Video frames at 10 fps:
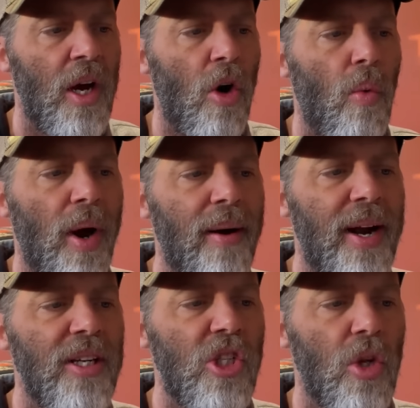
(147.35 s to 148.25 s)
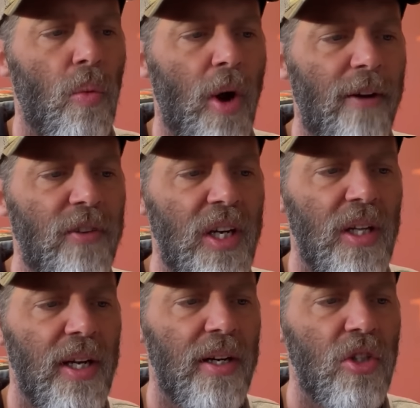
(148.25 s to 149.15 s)
Whereas the WEF
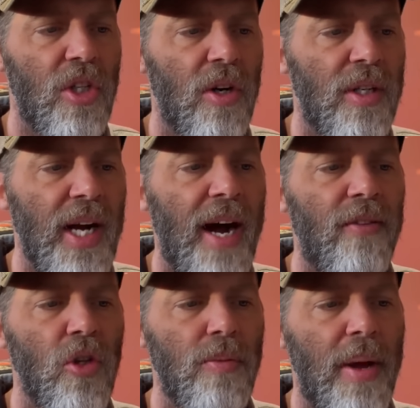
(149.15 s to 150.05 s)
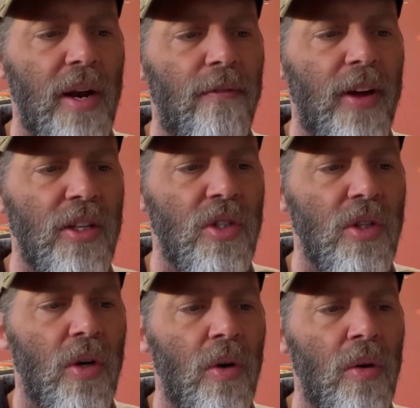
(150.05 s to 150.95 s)
declares in their Davos
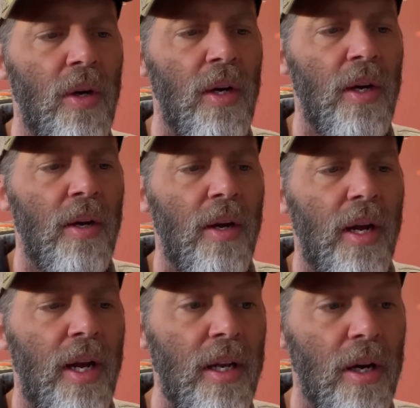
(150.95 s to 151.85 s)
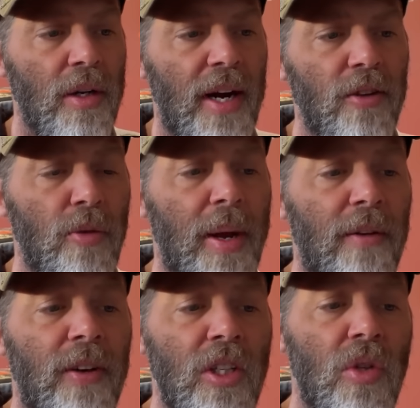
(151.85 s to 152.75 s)
manifesto,
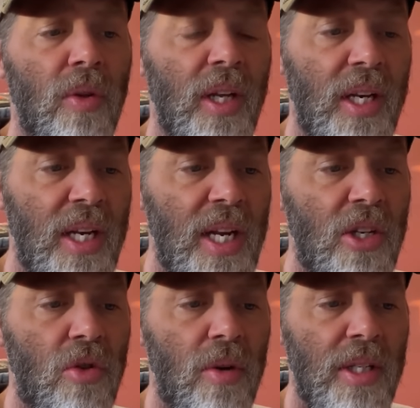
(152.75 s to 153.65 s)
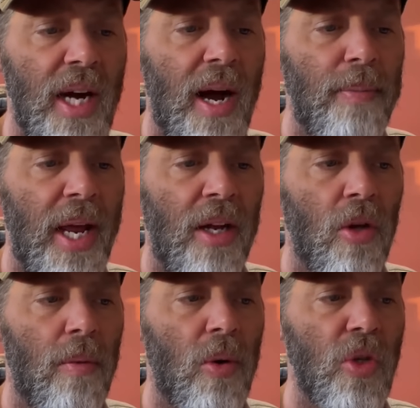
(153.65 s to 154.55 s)
the need to adopt a
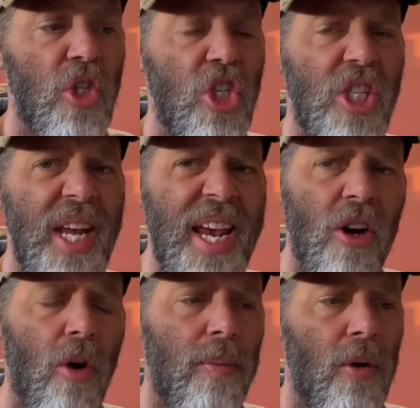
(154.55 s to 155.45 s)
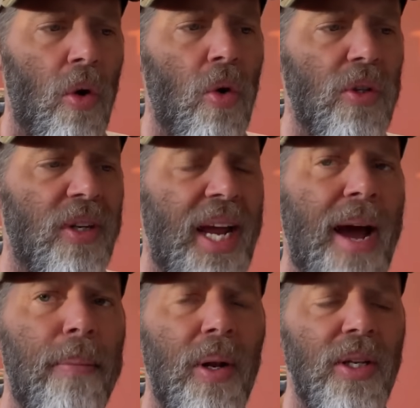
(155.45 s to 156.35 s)
global stakeholder
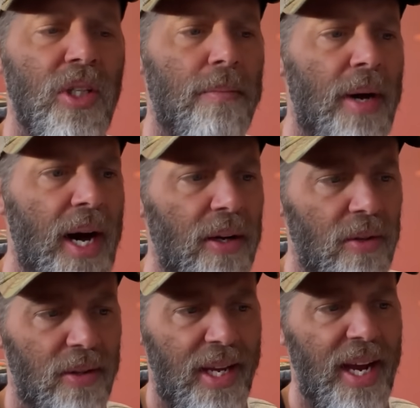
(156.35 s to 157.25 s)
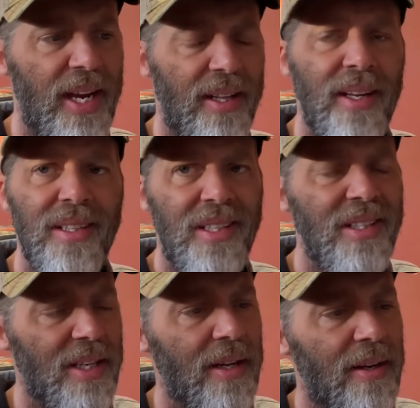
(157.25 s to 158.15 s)
capitalism model. Okay, now this
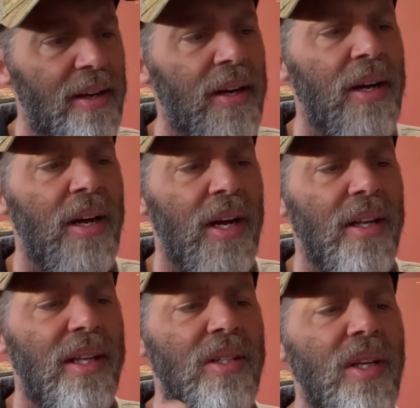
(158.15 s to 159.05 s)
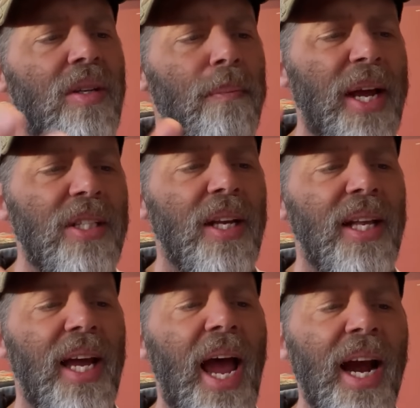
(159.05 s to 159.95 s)
is
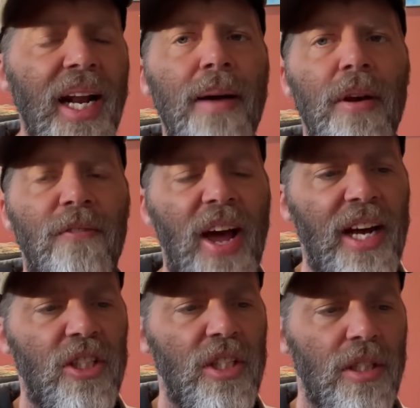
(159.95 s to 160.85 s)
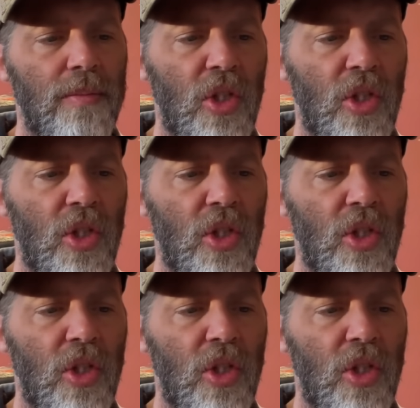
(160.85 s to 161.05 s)
basically economic fascism.